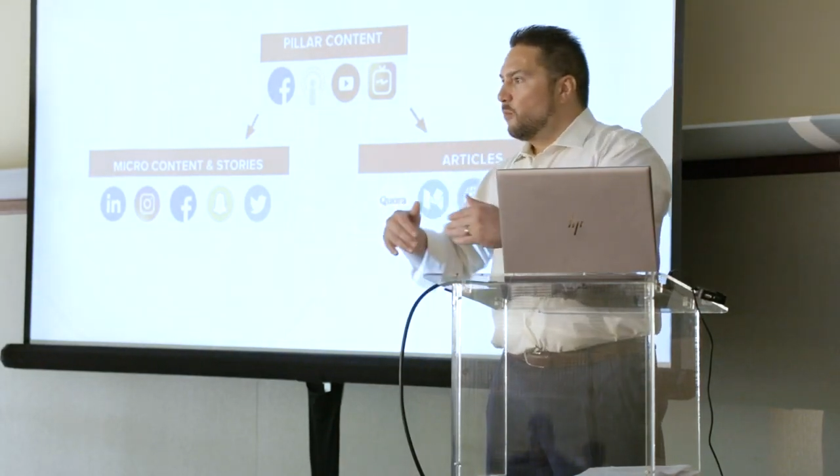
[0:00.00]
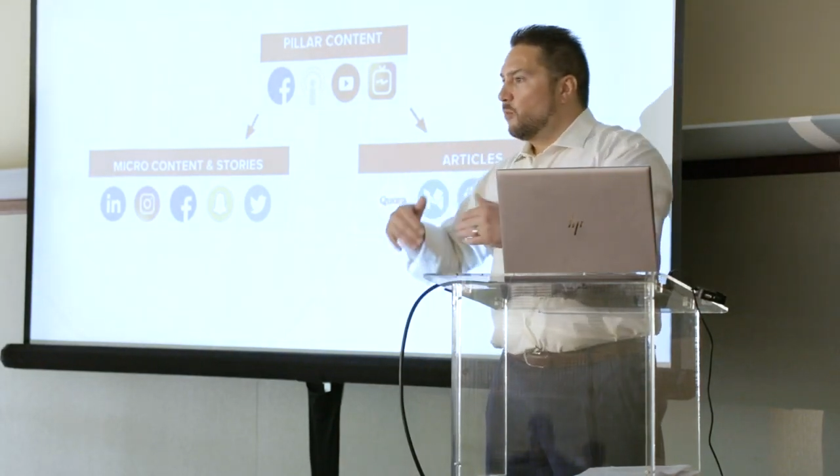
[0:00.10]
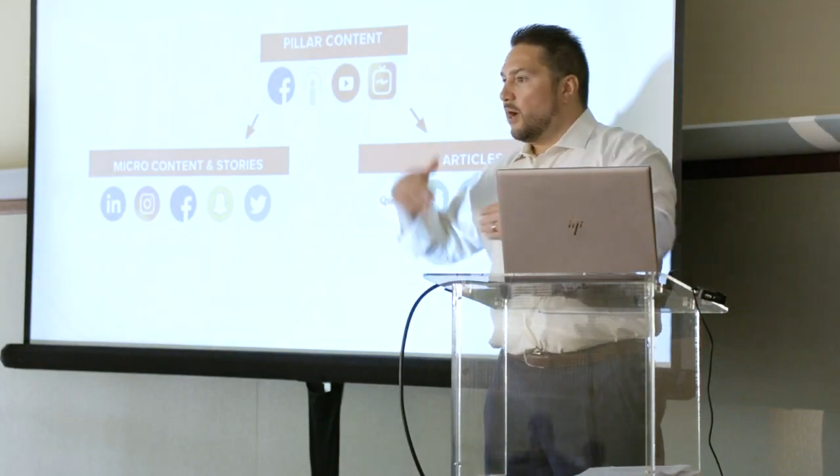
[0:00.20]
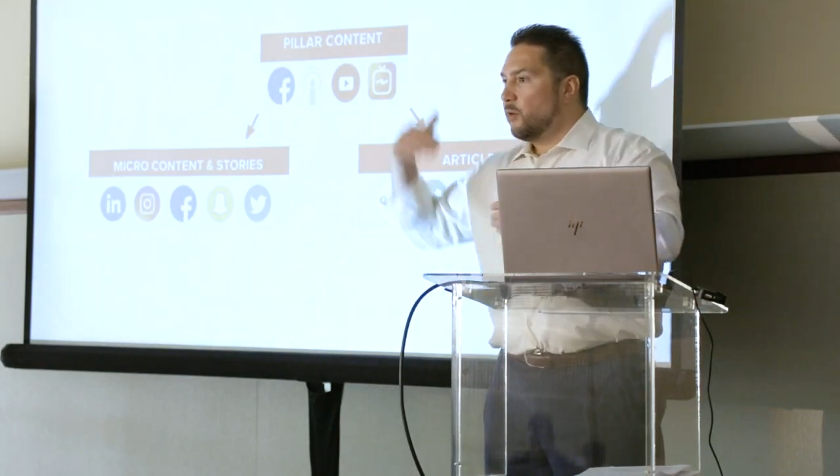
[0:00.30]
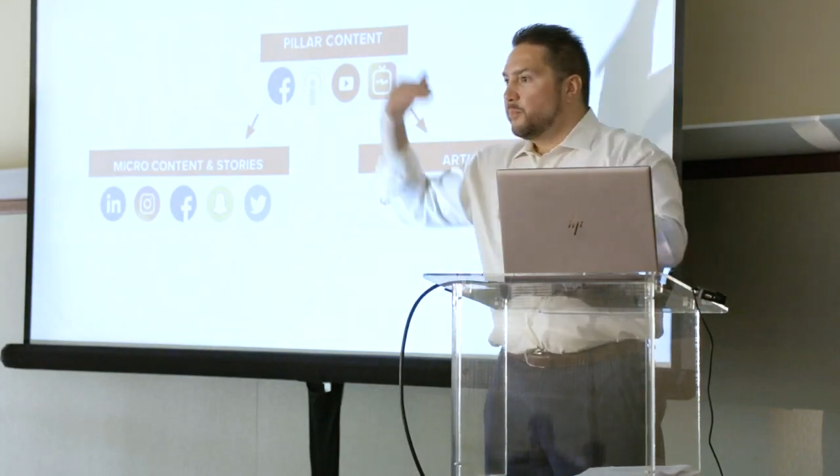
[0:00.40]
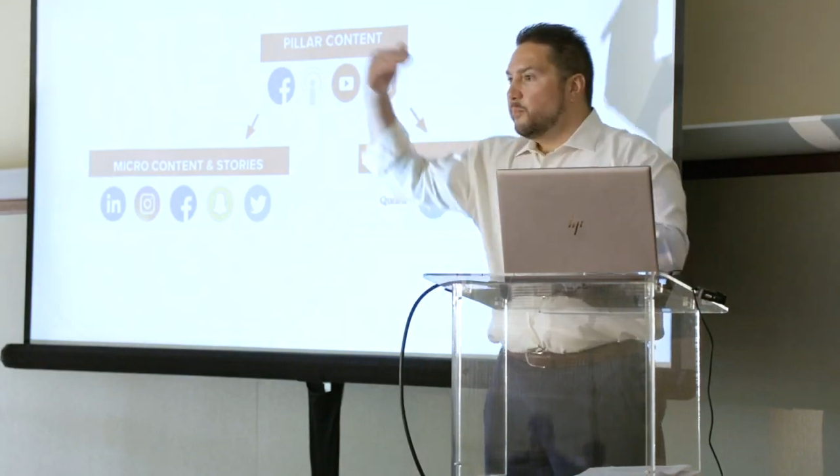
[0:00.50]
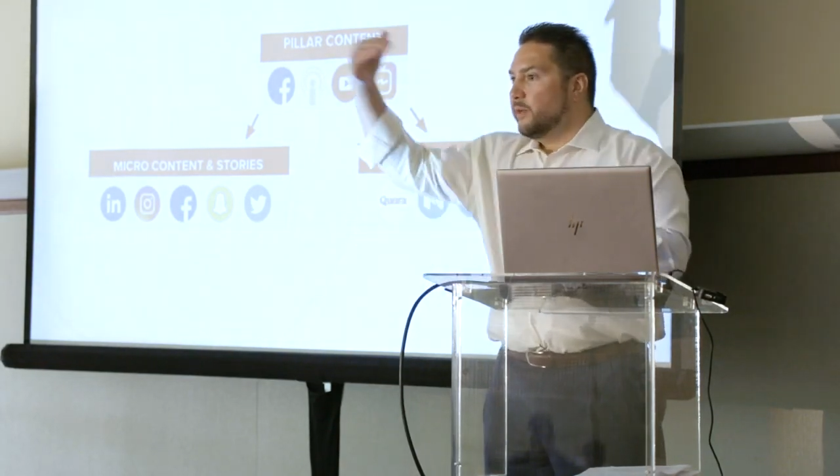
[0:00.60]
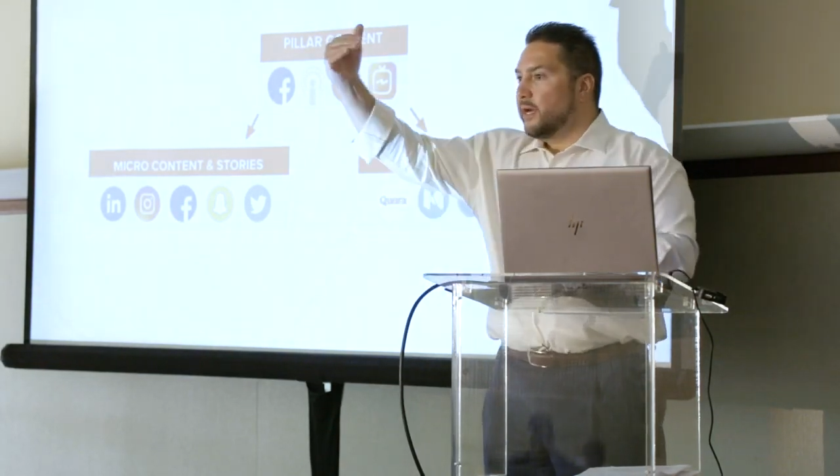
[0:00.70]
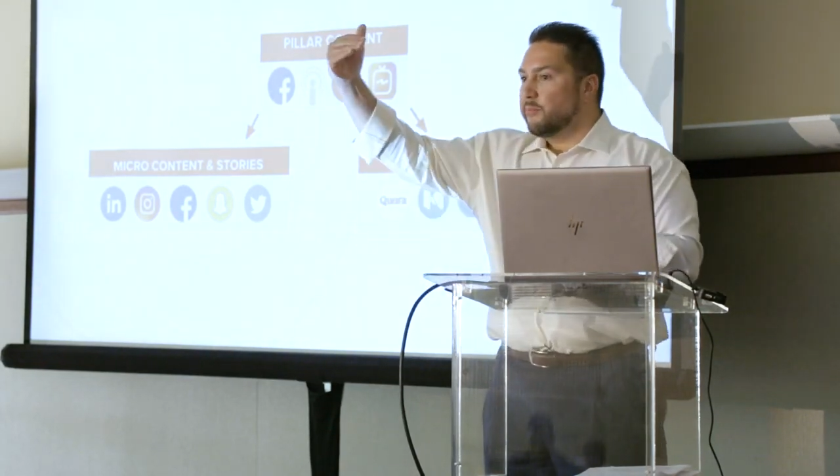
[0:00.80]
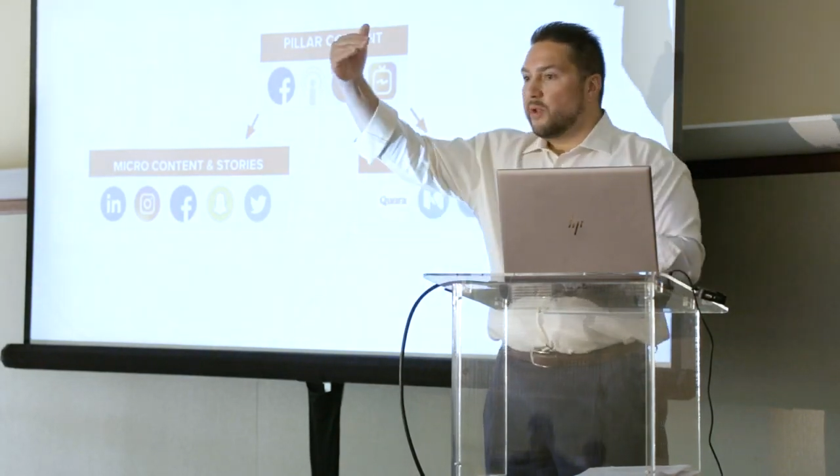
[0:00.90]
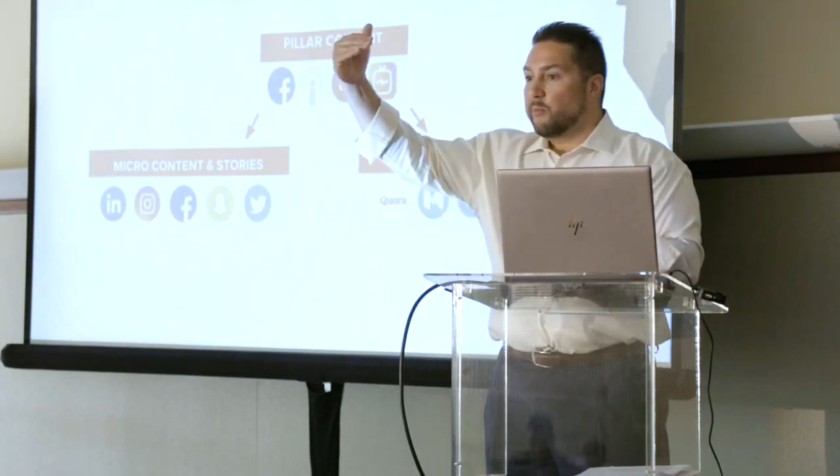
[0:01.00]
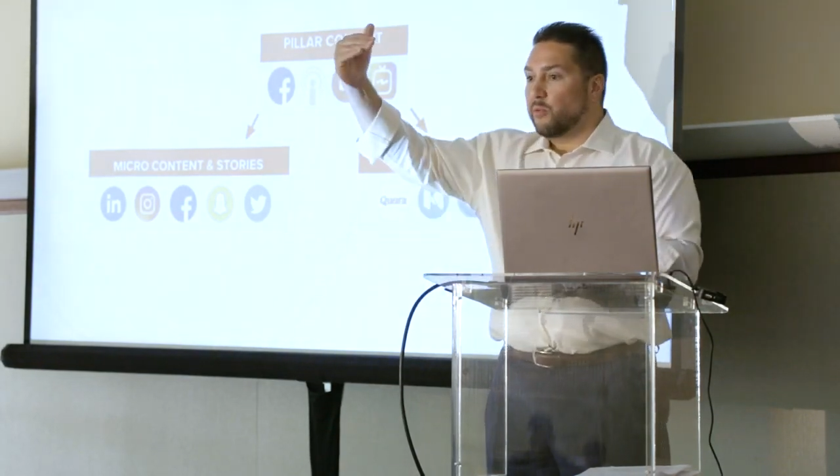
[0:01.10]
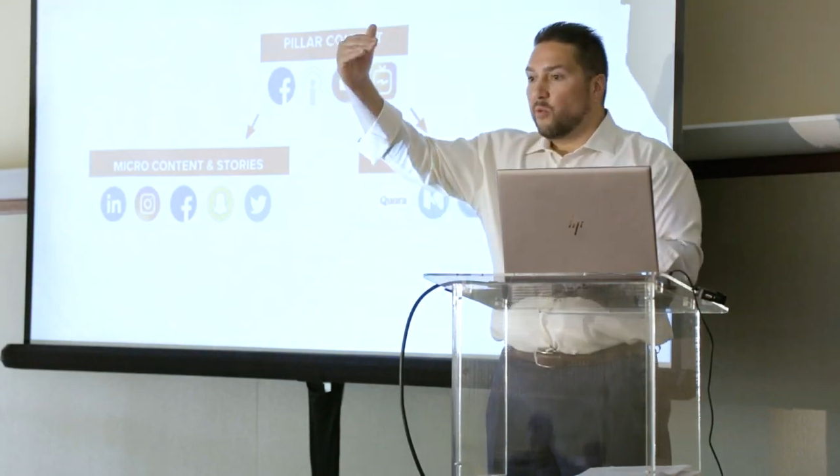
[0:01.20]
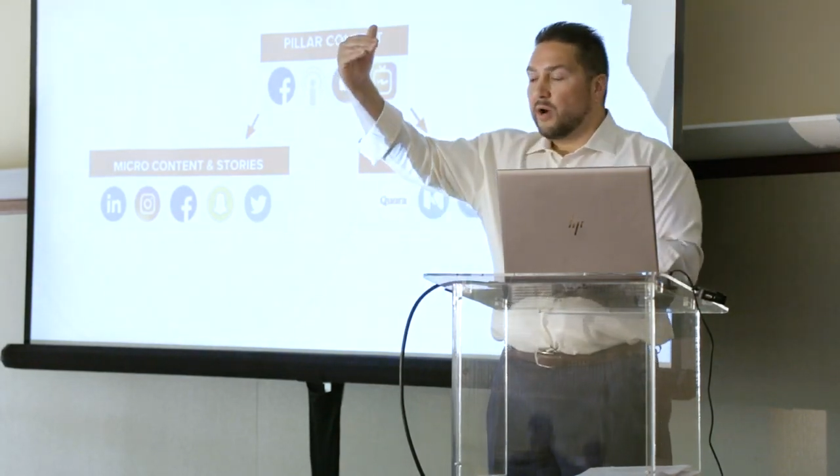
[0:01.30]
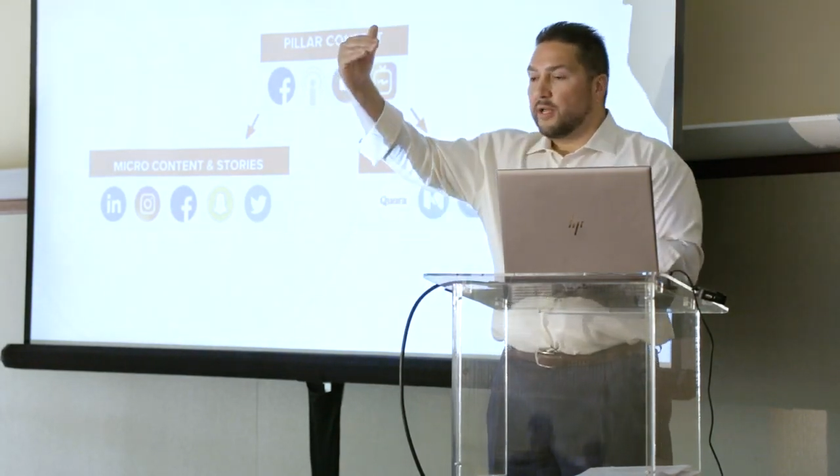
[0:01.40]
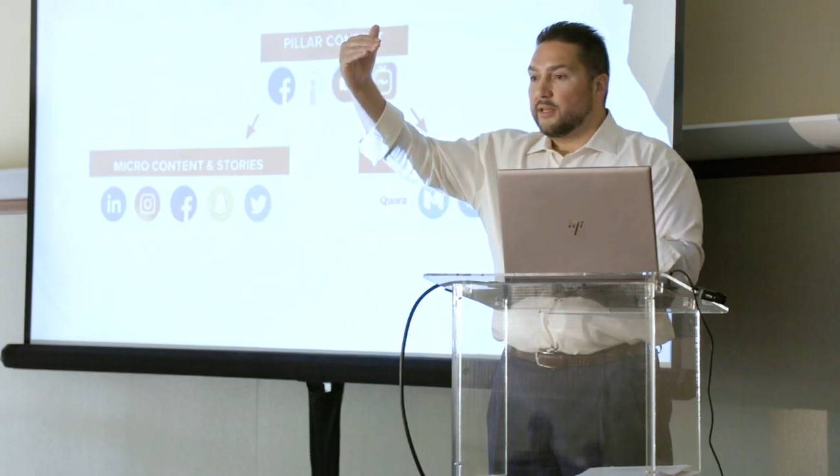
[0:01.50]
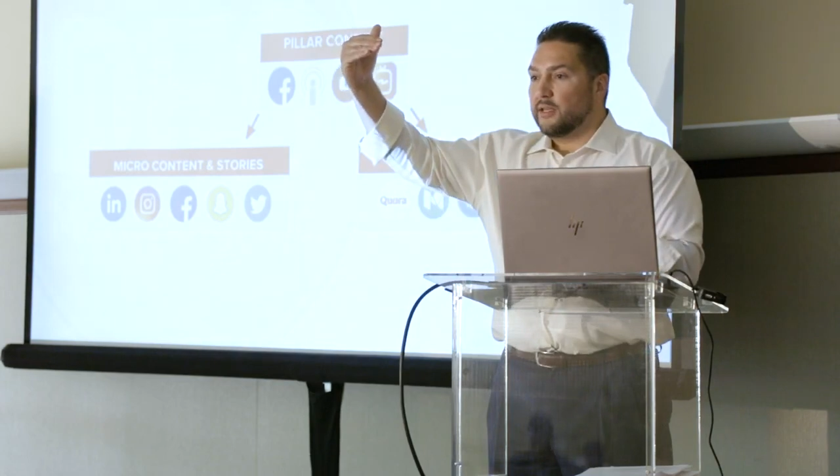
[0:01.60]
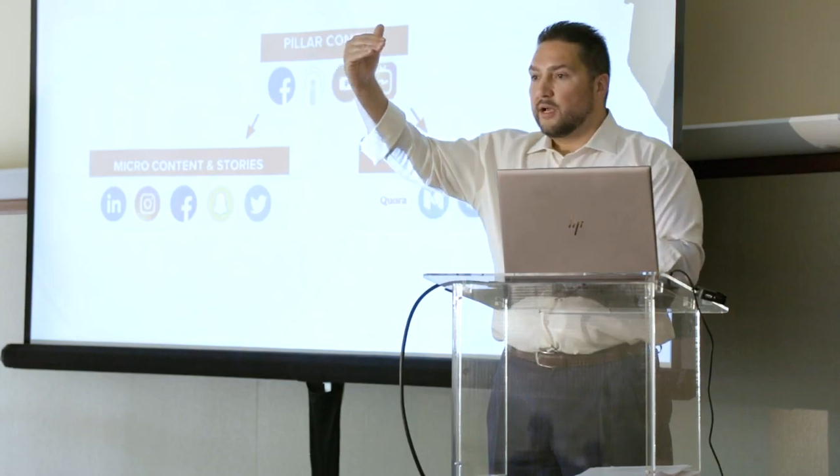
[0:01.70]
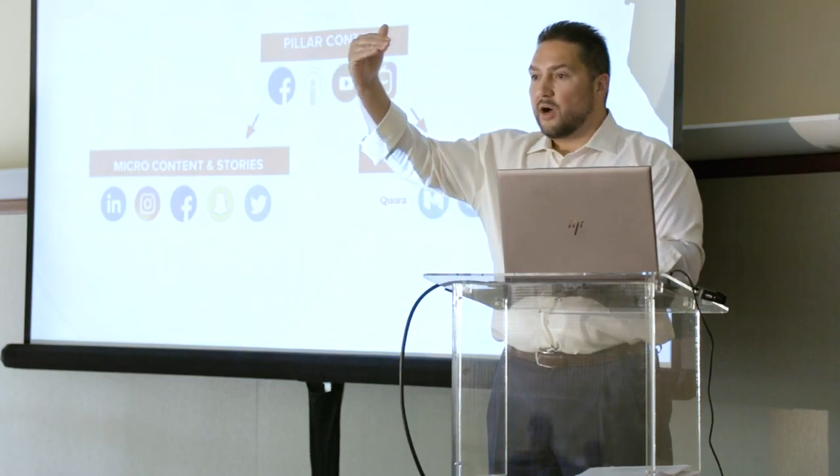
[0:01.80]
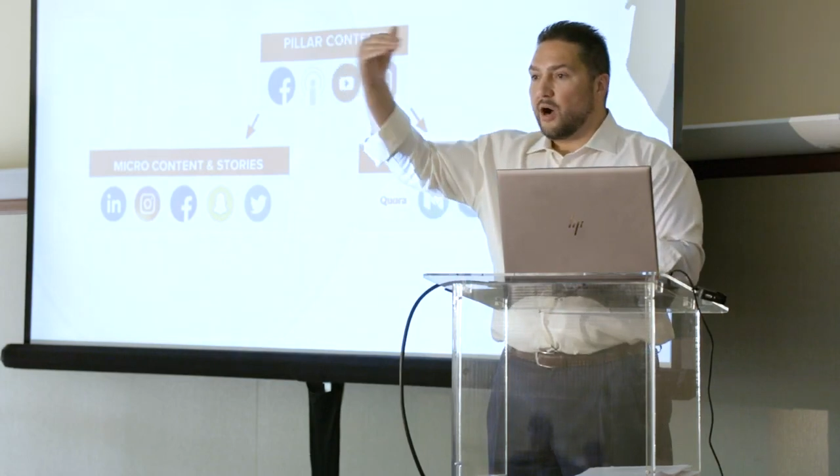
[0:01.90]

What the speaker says: will help you become number one